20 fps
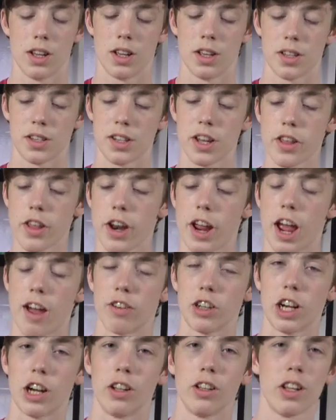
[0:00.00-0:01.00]
So now that I
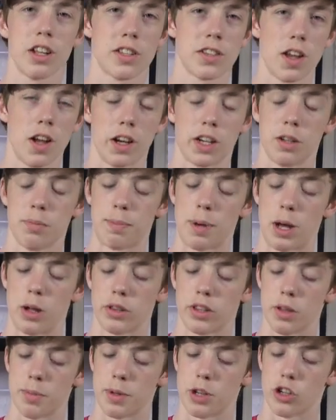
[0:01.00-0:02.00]
have her out, let's talk
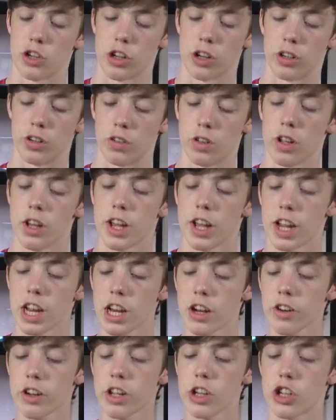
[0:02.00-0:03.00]
about them in general.
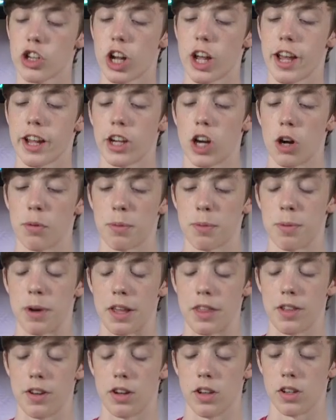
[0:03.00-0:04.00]
Irian Jaya Carpet
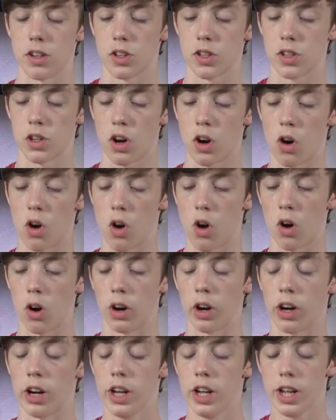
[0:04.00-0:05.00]
Pythons
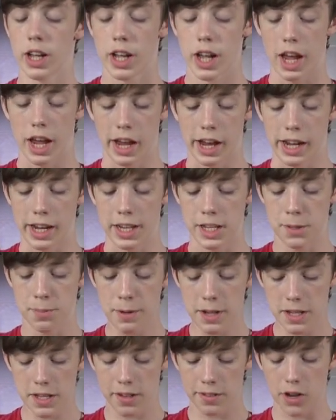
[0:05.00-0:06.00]
are a
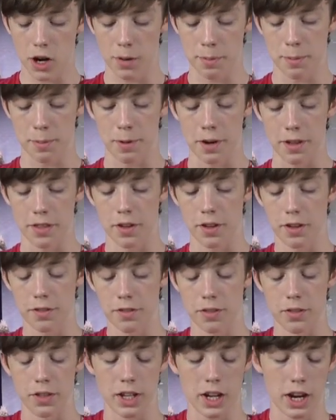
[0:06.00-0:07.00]
species of carpet python
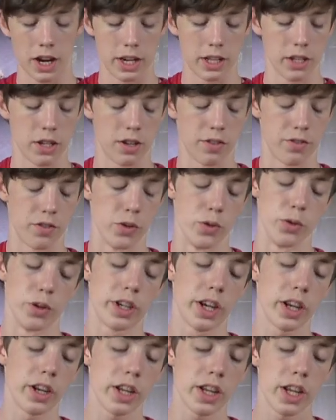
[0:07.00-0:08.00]
from the island of New
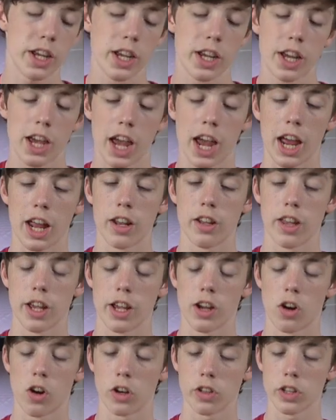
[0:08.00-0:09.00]
Guinea, and
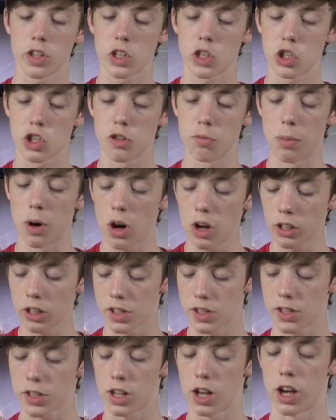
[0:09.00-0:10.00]
they are the
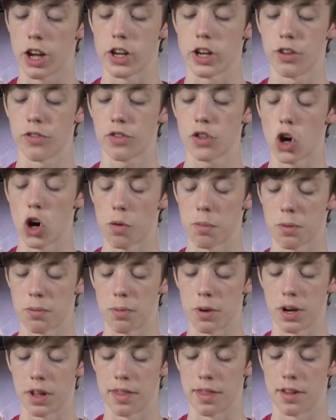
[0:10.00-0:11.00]
smallest kind of carpet
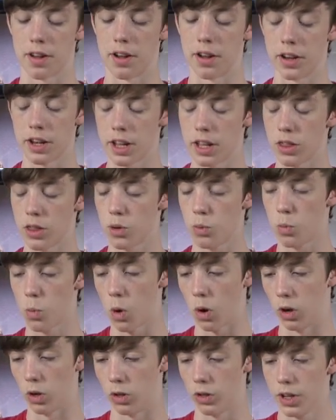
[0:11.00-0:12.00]
python in the
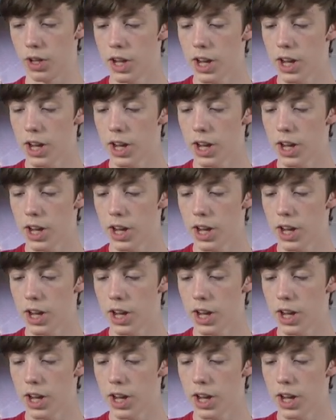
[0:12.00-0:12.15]
world.